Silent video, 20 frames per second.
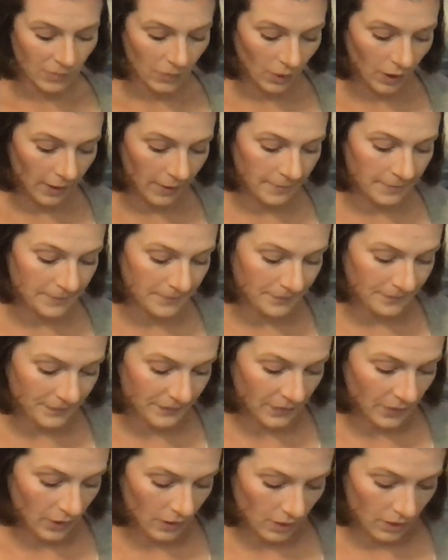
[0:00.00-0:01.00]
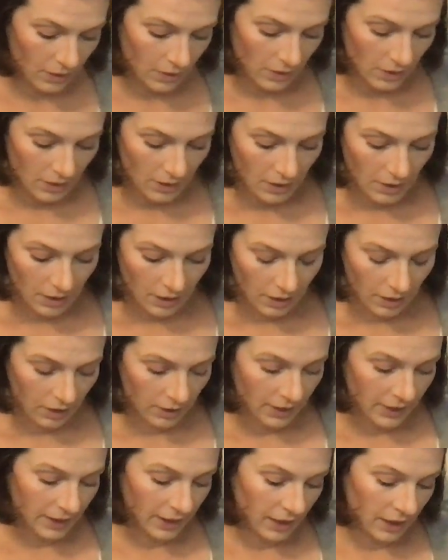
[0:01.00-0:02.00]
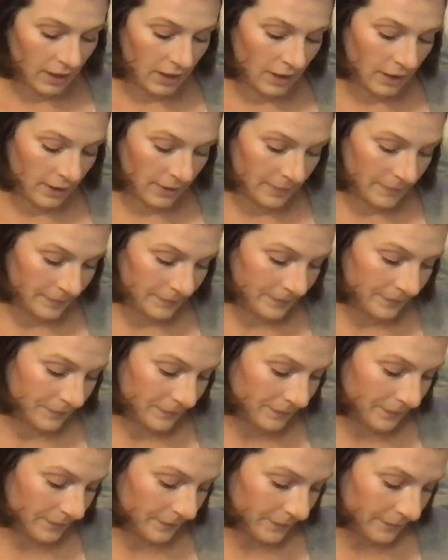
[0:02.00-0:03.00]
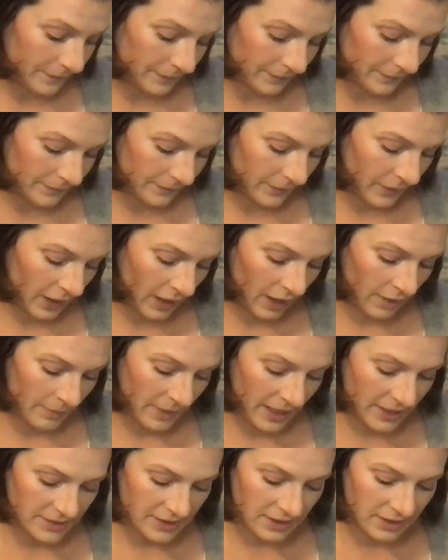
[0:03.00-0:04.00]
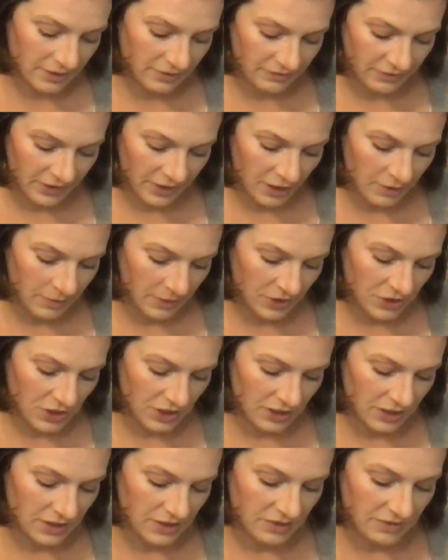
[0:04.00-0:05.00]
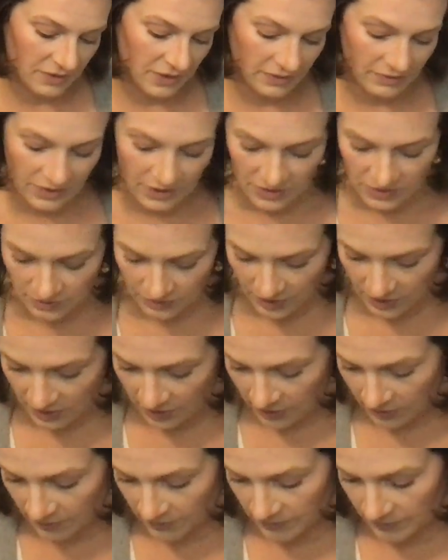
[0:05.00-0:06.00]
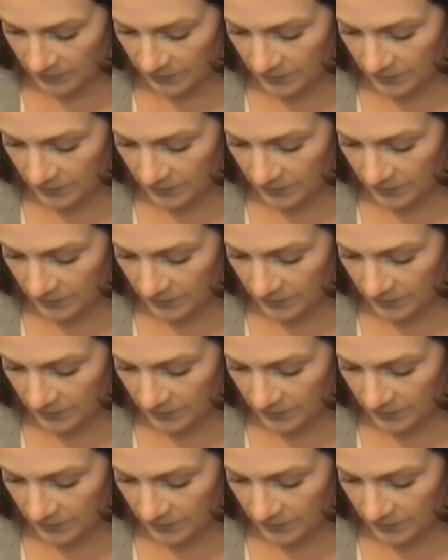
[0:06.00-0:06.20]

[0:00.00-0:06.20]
Okay? Alright, um, yeah, masculine very much in his species right now.